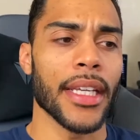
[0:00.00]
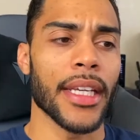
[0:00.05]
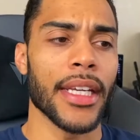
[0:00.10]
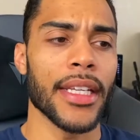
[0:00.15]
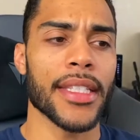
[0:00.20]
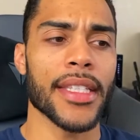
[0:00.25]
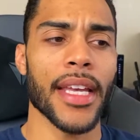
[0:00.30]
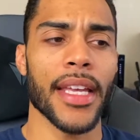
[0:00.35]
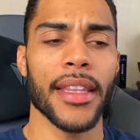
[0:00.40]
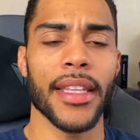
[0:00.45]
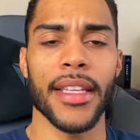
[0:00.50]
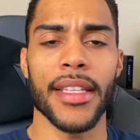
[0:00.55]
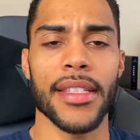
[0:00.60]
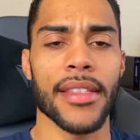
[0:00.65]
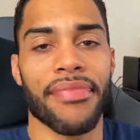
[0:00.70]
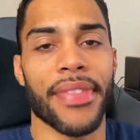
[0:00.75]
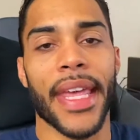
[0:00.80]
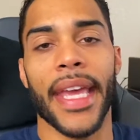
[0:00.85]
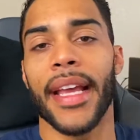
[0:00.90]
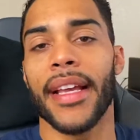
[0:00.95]
He said these
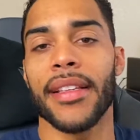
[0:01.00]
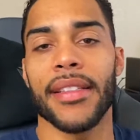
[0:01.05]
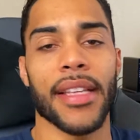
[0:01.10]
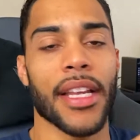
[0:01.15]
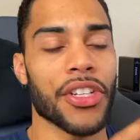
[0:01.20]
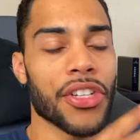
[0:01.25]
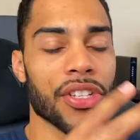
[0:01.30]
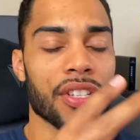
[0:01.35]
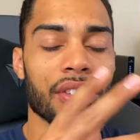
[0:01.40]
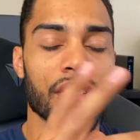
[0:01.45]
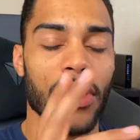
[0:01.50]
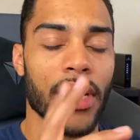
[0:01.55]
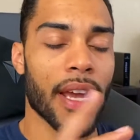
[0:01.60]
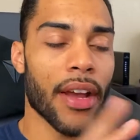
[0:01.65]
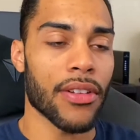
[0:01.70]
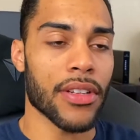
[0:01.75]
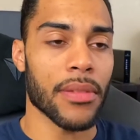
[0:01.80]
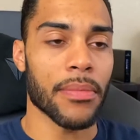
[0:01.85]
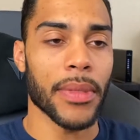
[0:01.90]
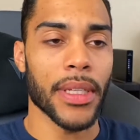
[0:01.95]
things that just stood
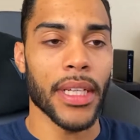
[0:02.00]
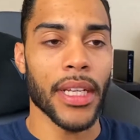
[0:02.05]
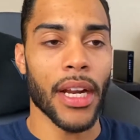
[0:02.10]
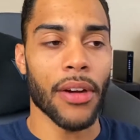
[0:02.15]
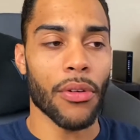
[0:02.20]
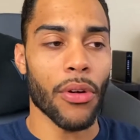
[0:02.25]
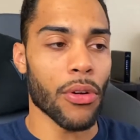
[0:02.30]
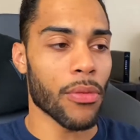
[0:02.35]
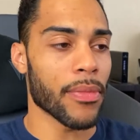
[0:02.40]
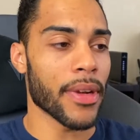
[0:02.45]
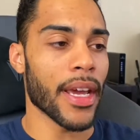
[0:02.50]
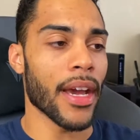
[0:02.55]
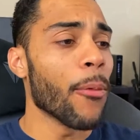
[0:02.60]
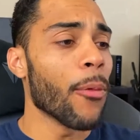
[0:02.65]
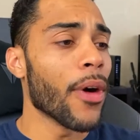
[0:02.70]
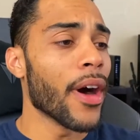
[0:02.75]
out to me and I wrote them down.